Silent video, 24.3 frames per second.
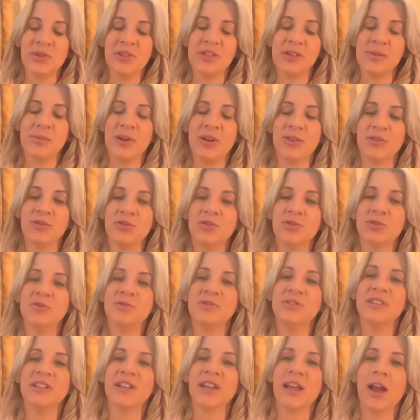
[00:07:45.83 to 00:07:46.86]
It's about
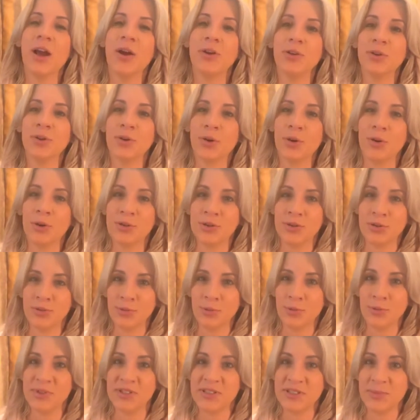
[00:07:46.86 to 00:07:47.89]
choosing how you're going
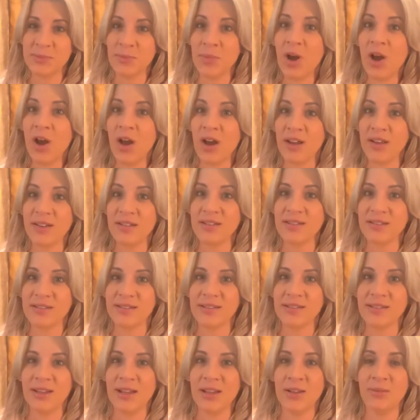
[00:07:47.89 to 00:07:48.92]
to respond
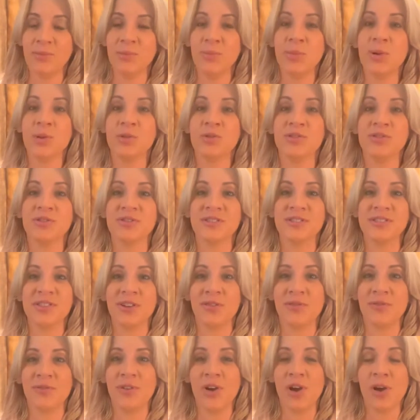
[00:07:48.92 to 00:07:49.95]
and build
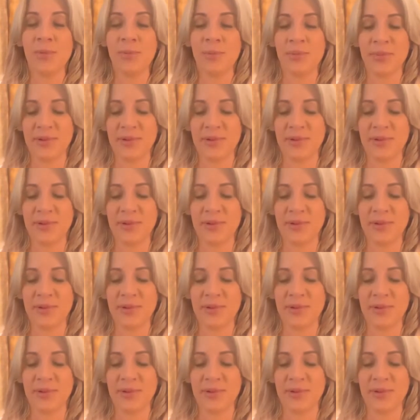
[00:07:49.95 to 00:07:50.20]
yourself up.